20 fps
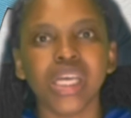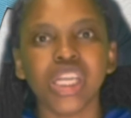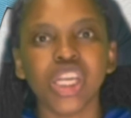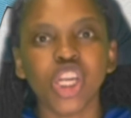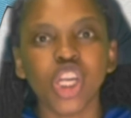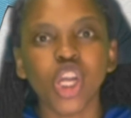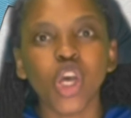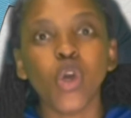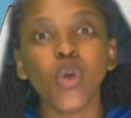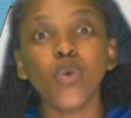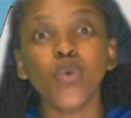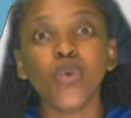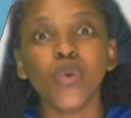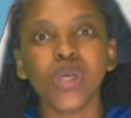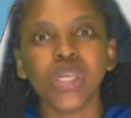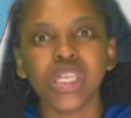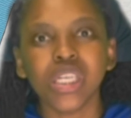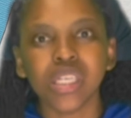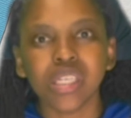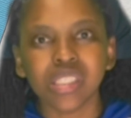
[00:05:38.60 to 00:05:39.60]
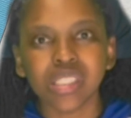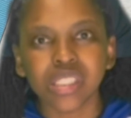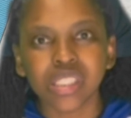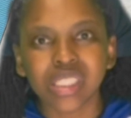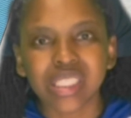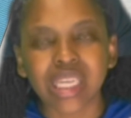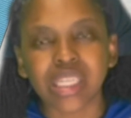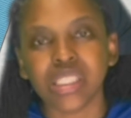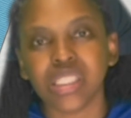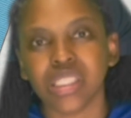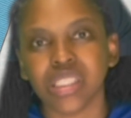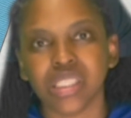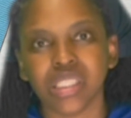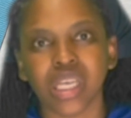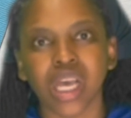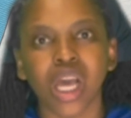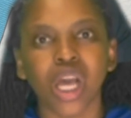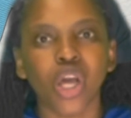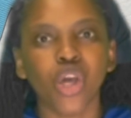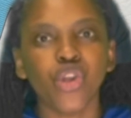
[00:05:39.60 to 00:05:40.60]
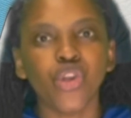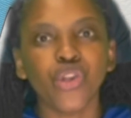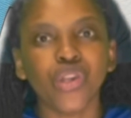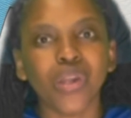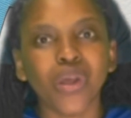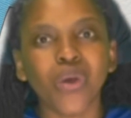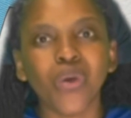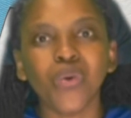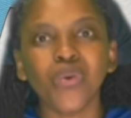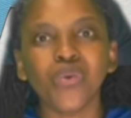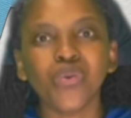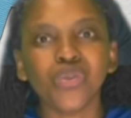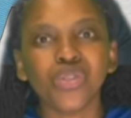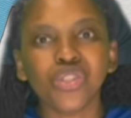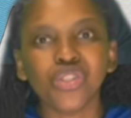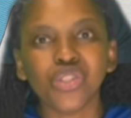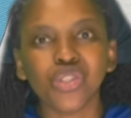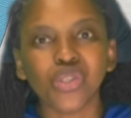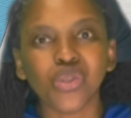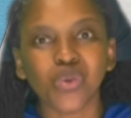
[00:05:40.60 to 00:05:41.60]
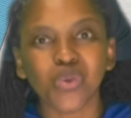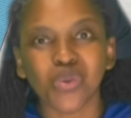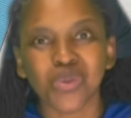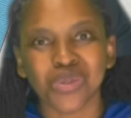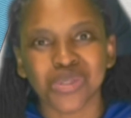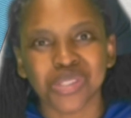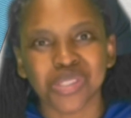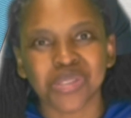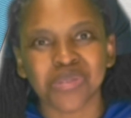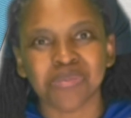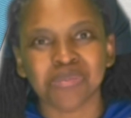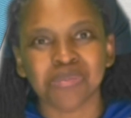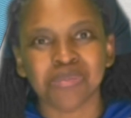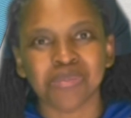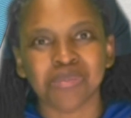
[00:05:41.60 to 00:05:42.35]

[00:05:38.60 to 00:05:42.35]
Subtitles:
No centers, no schools.